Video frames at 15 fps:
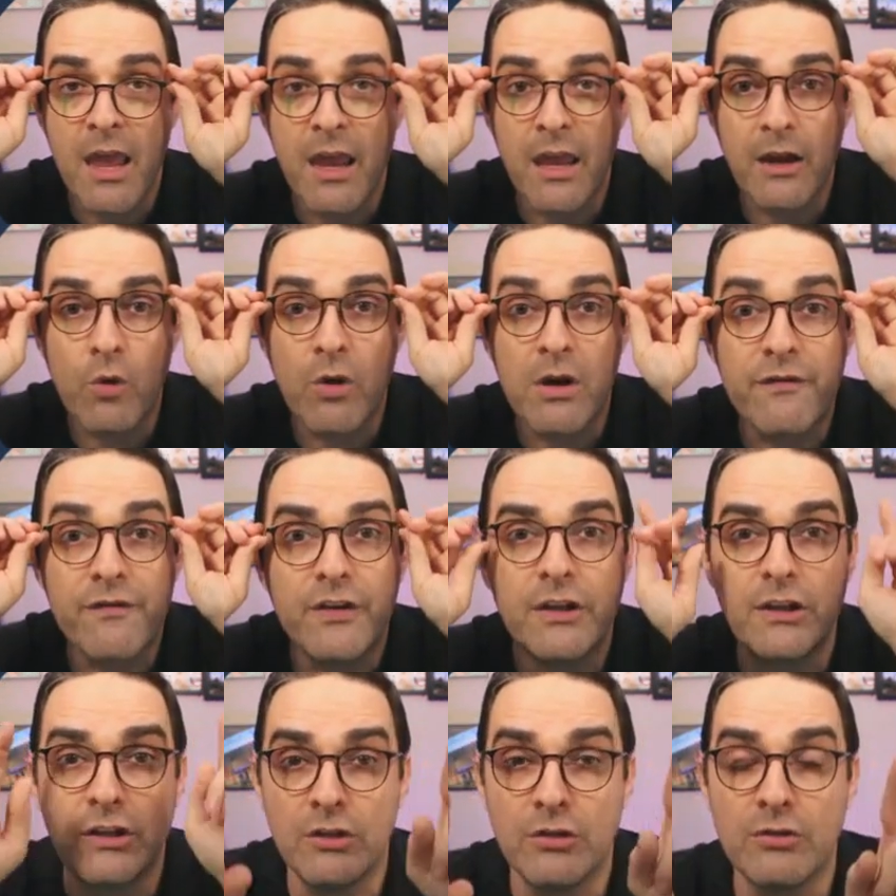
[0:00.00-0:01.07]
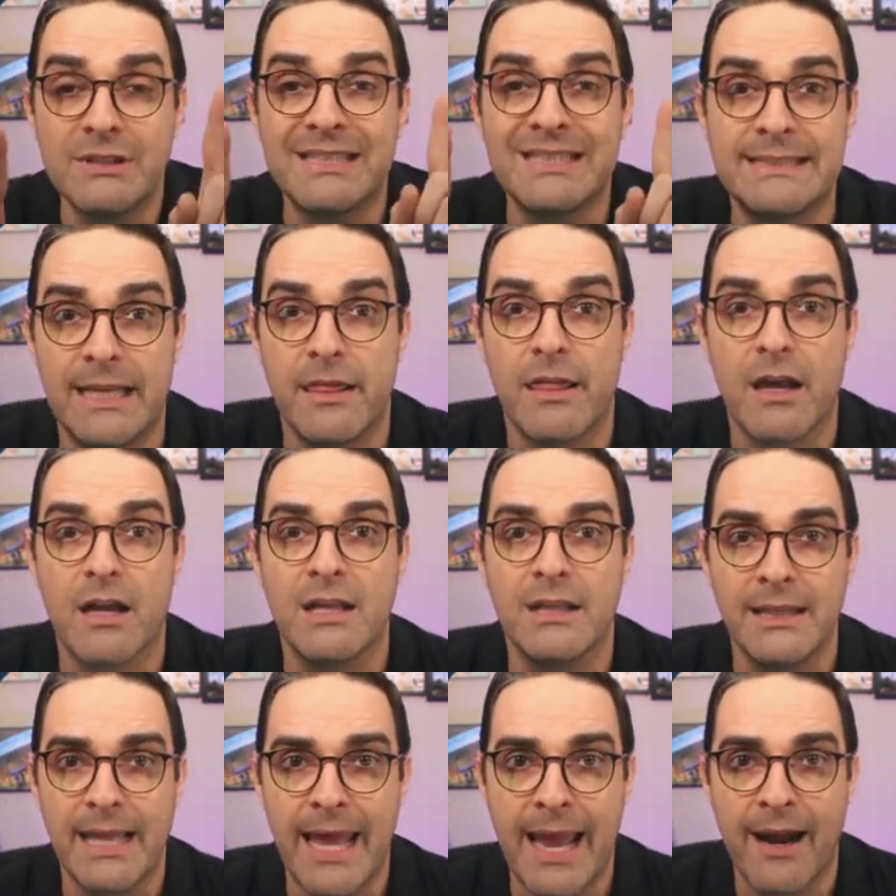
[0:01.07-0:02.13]
in order for you to see the
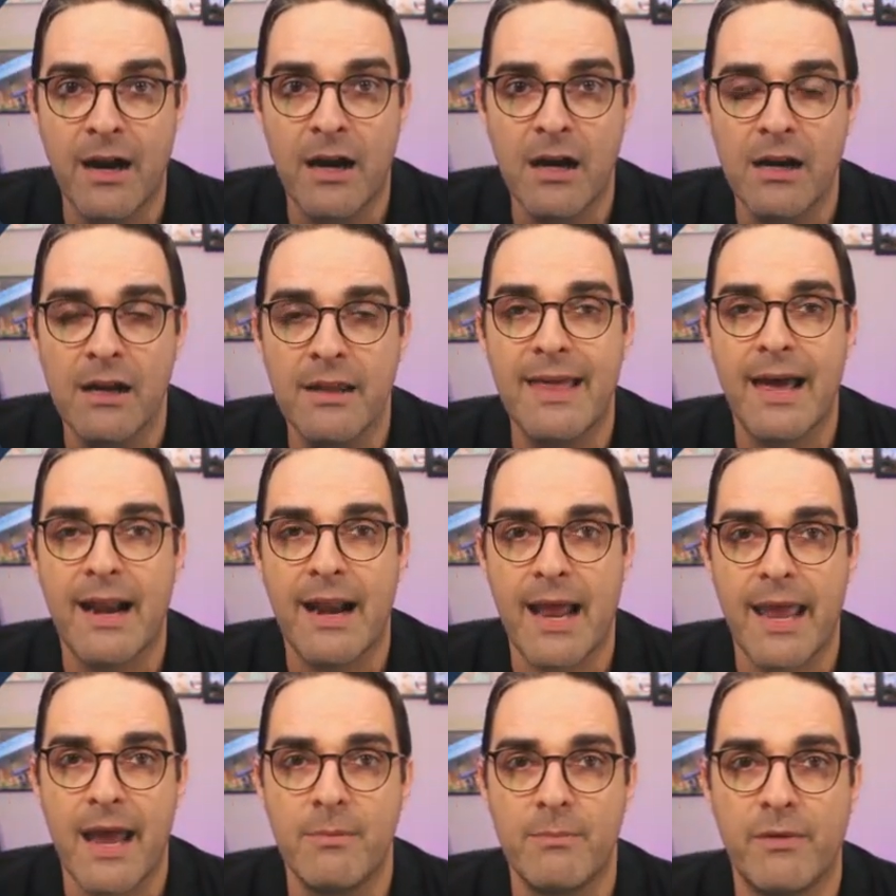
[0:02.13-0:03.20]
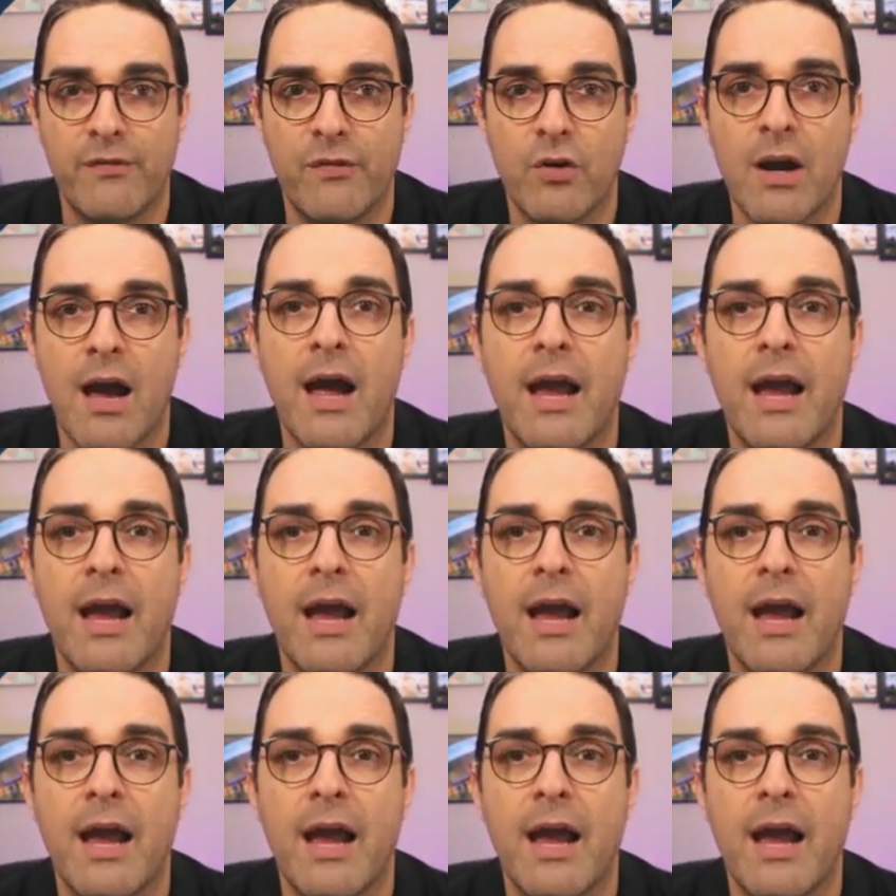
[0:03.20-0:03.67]
glare that I had before,